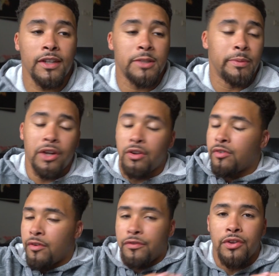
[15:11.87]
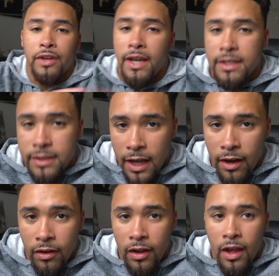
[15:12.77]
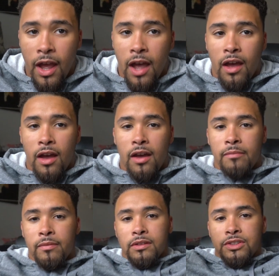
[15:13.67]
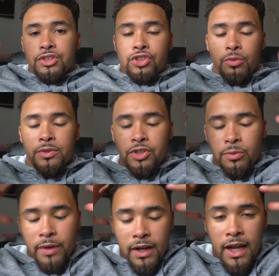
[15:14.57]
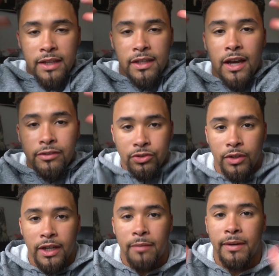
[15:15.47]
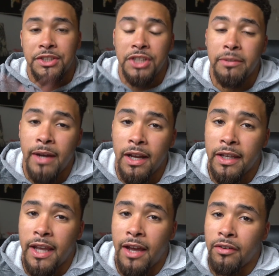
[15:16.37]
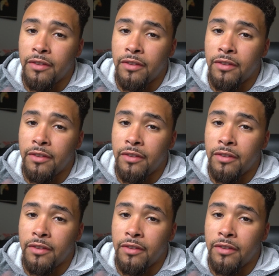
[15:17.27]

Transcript: It's been over a few days now. Um, super super glad that I've sorted out my Gmail account.